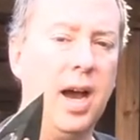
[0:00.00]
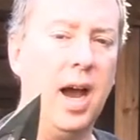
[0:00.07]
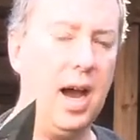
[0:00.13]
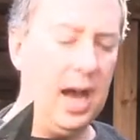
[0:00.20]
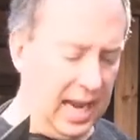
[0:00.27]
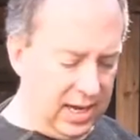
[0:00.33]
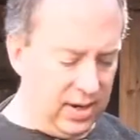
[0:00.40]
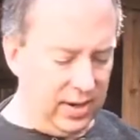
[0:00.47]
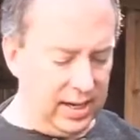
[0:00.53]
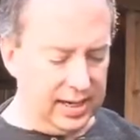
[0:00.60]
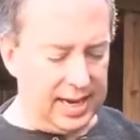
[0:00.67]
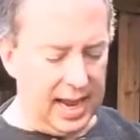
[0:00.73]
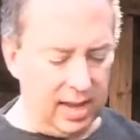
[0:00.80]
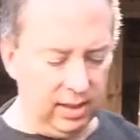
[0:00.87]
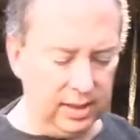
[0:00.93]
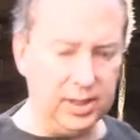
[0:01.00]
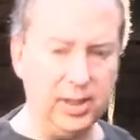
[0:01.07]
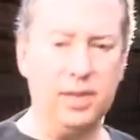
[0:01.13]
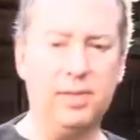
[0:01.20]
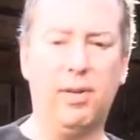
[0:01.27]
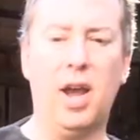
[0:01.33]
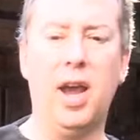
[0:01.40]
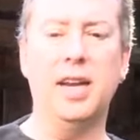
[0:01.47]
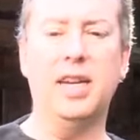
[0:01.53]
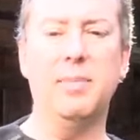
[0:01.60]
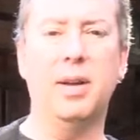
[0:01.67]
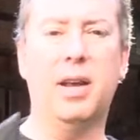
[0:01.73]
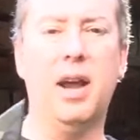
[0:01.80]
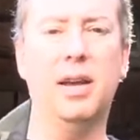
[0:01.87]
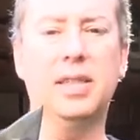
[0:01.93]
Uh, and you can tell it's used for
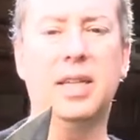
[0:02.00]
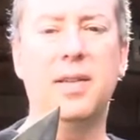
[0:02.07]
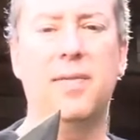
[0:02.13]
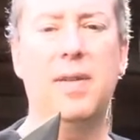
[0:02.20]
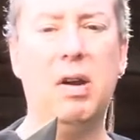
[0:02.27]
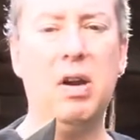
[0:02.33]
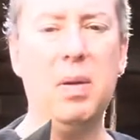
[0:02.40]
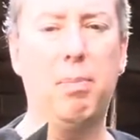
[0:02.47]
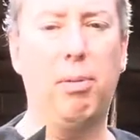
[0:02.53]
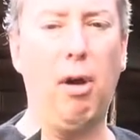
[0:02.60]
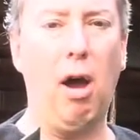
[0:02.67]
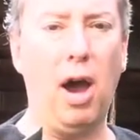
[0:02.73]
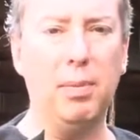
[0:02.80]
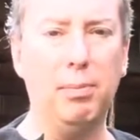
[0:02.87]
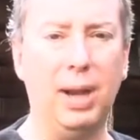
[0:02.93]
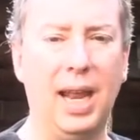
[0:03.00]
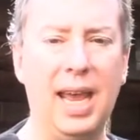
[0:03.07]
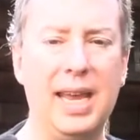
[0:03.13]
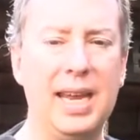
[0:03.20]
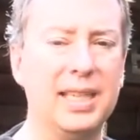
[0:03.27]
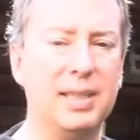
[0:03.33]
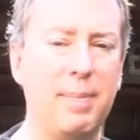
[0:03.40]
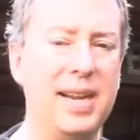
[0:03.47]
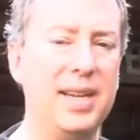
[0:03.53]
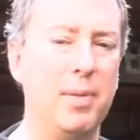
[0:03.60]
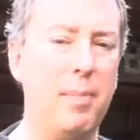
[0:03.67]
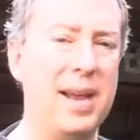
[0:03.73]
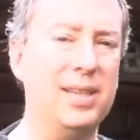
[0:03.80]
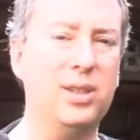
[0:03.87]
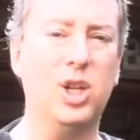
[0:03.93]
hunting because of the very broad blade. It's made
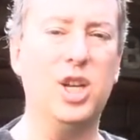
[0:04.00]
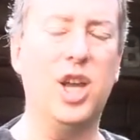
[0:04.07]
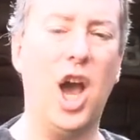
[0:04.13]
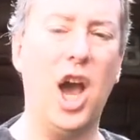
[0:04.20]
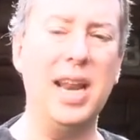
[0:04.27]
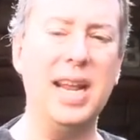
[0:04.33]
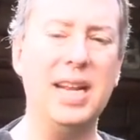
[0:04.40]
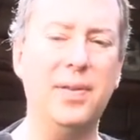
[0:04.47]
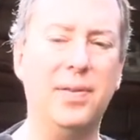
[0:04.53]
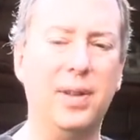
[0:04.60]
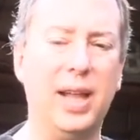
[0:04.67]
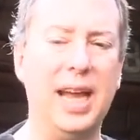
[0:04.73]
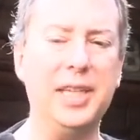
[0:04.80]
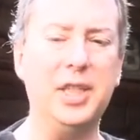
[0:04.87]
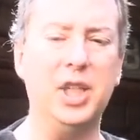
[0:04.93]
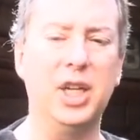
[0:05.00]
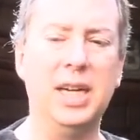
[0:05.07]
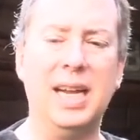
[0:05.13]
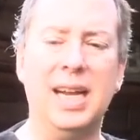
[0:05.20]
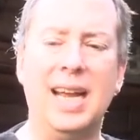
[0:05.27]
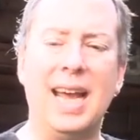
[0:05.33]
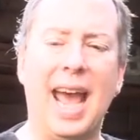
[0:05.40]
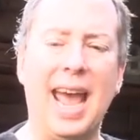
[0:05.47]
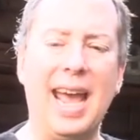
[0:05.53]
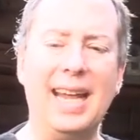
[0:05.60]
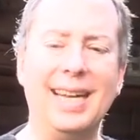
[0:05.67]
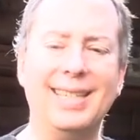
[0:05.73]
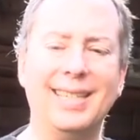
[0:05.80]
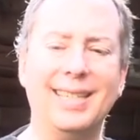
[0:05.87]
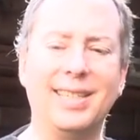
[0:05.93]
to basically cut into flesh
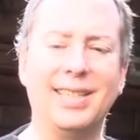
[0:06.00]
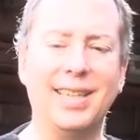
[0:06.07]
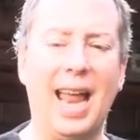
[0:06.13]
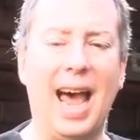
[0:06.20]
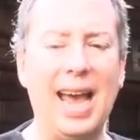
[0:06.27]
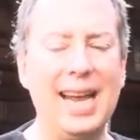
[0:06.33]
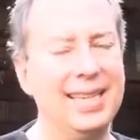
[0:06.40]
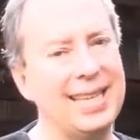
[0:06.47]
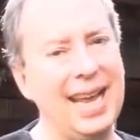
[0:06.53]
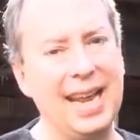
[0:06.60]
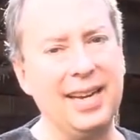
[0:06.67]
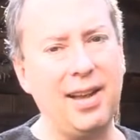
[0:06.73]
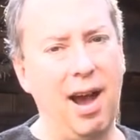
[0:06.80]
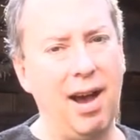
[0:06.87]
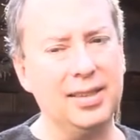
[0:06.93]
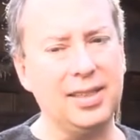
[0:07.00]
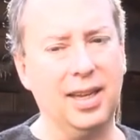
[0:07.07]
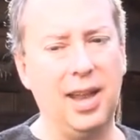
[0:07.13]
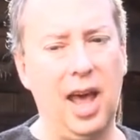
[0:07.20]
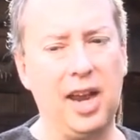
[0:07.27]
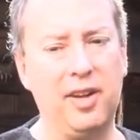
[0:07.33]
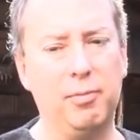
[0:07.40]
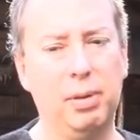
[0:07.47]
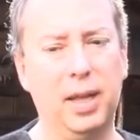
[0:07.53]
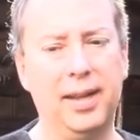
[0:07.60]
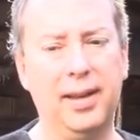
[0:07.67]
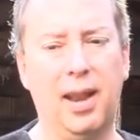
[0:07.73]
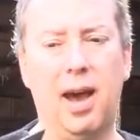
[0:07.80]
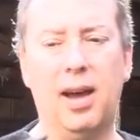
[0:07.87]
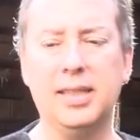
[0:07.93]
and slice and cause a lot of
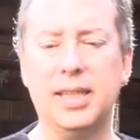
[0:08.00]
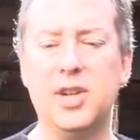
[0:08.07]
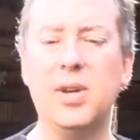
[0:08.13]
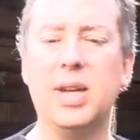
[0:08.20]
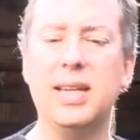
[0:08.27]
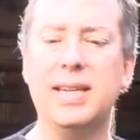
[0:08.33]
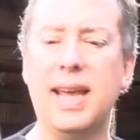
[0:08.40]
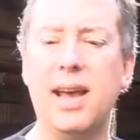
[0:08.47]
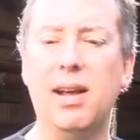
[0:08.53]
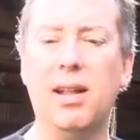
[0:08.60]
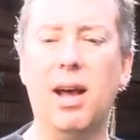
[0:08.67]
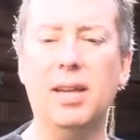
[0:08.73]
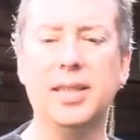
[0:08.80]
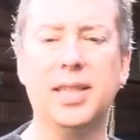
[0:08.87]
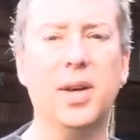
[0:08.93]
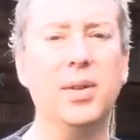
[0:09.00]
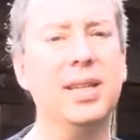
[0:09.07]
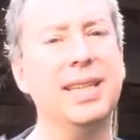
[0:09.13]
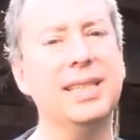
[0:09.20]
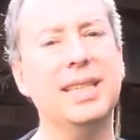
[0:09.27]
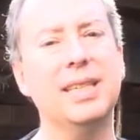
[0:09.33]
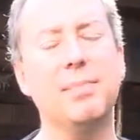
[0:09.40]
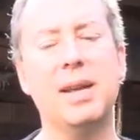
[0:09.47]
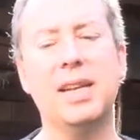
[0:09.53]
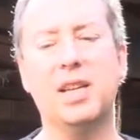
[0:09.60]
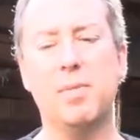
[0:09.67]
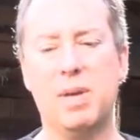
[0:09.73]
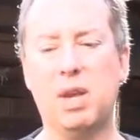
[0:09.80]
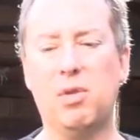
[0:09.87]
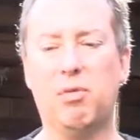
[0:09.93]
blood loss. And you can tell also that this is meant
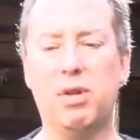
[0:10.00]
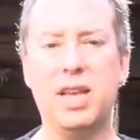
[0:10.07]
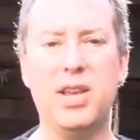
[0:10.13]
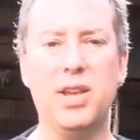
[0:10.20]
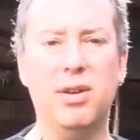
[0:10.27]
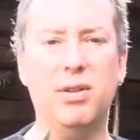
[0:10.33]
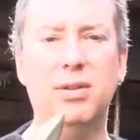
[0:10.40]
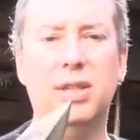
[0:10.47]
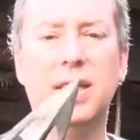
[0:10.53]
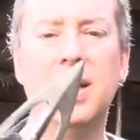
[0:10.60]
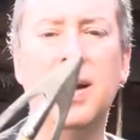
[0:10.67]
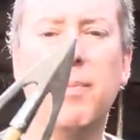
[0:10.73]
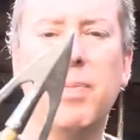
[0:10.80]
to be reused.